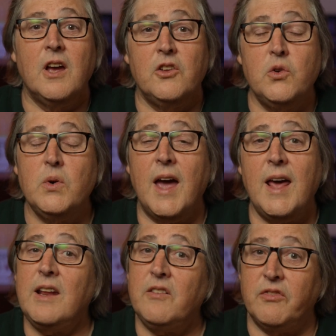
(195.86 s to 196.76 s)
You
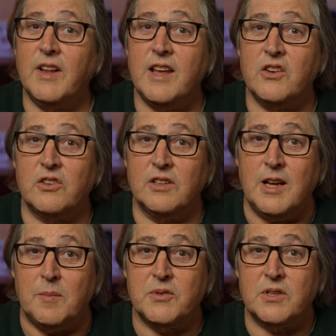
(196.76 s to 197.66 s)
can inflate your
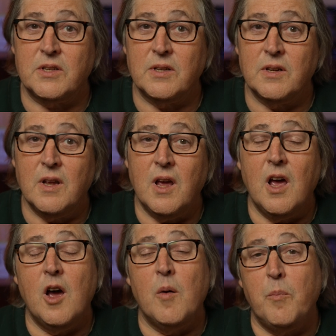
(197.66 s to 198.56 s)
lips,
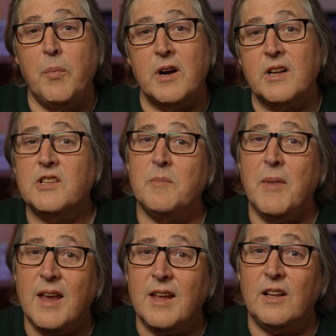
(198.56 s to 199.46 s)
but to
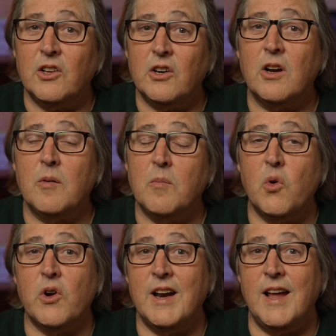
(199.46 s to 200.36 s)
make it look
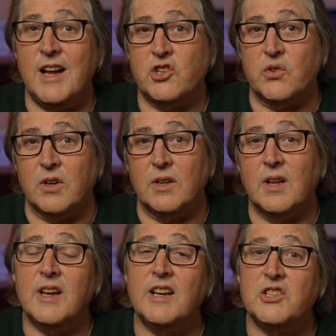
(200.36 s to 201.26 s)
more
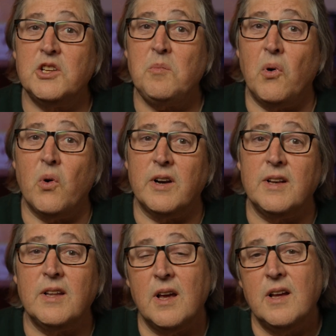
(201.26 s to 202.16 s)
natural, it's
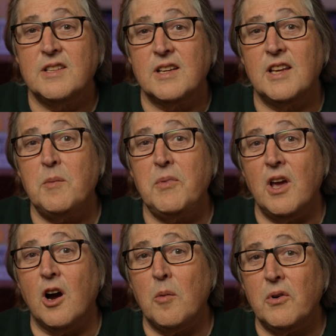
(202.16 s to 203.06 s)
important to keep the
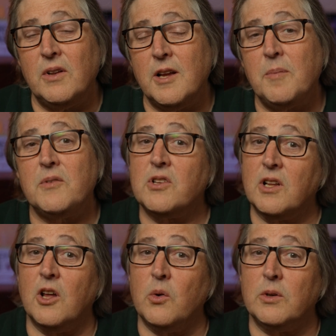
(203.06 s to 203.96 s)
upper lip to
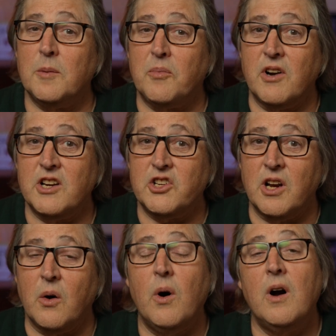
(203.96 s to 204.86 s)
lower lip
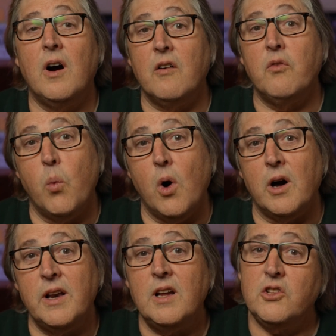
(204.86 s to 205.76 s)
ratio of
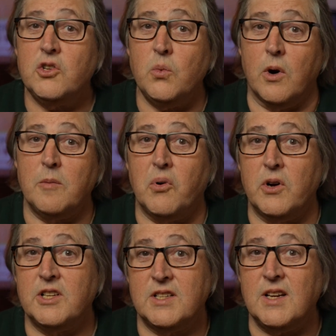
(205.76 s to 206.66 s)
1 to
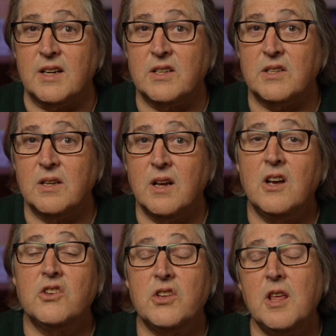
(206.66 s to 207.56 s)
1.6,
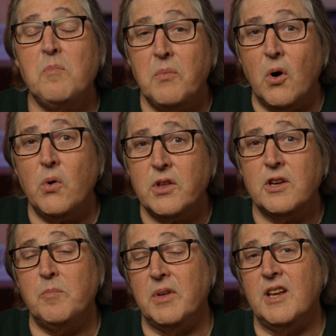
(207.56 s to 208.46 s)
so they both
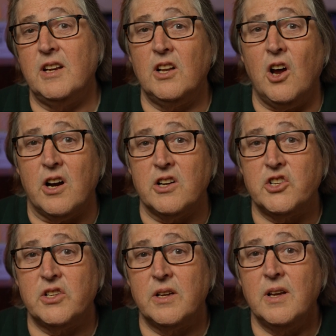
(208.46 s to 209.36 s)
could be
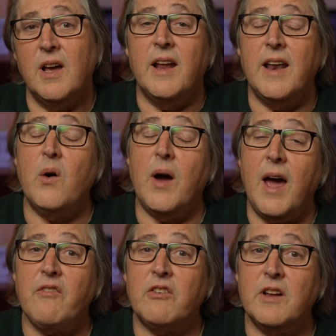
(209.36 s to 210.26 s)
enlarged. Now,
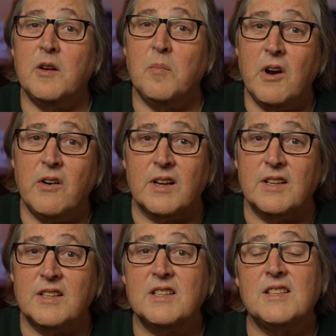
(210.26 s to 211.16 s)
African
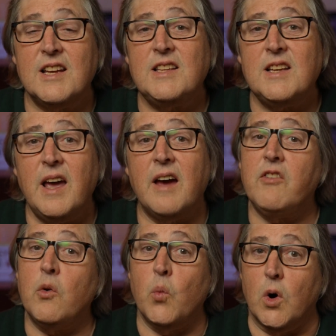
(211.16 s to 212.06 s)
Americans tend to have
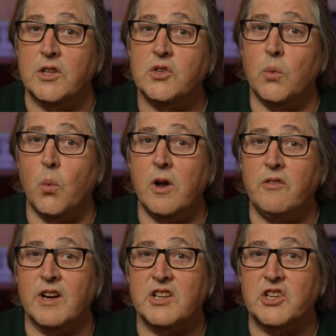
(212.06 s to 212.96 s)
a 1-to-1
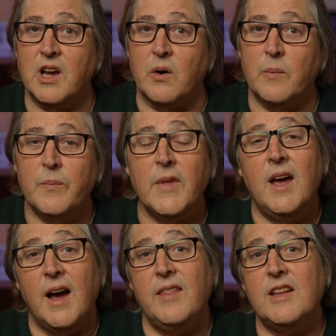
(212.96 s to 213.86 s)
ratio,
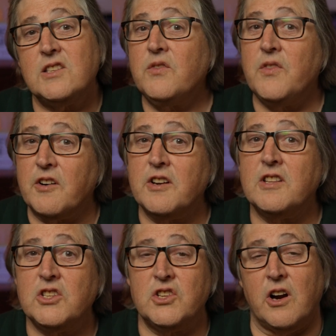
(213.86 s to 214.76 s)
and that's a very
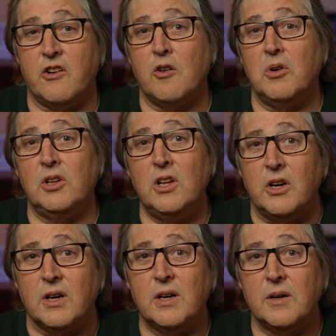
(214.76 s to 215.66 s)
desirable
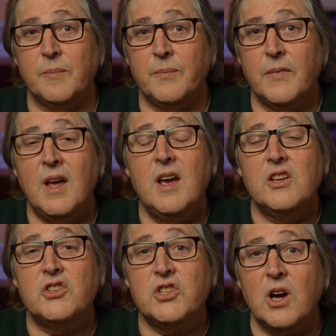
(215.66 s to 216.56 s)
look.
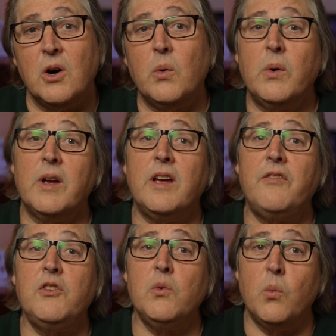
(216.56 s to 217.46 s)
So,
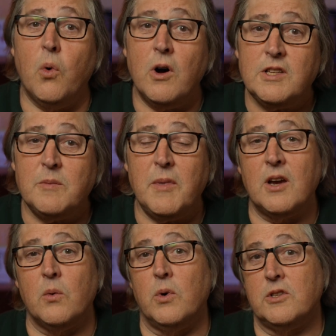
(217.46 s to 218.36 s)
if you want to make
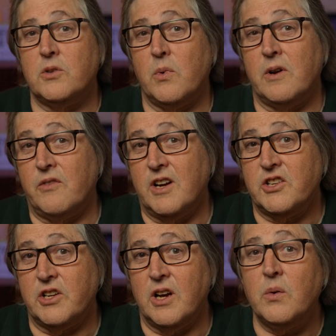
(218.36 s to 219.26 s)
a 1-to-1
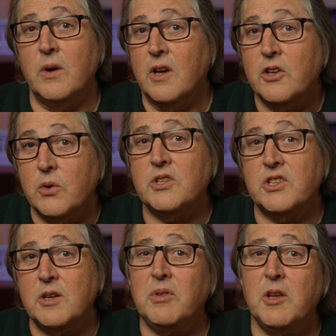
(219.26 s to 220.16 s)
ratio, you would
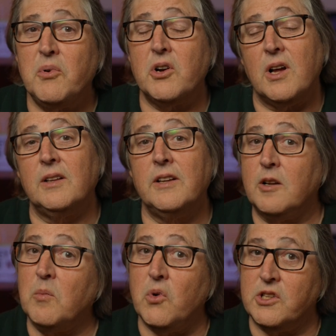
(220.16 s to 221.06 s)
simply put a
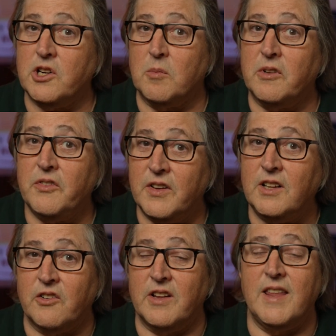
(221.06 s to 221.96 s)
little more dermal
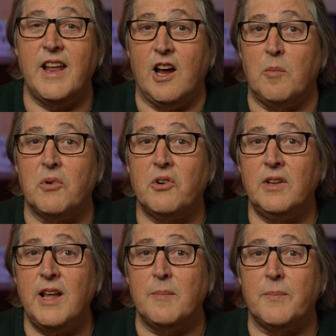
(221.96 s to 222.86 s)
filler in that upper
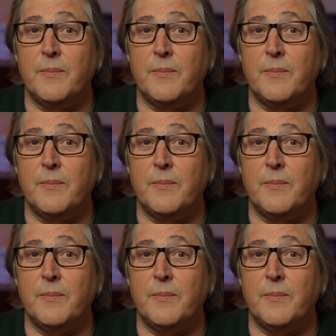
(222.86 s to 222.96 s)
lip.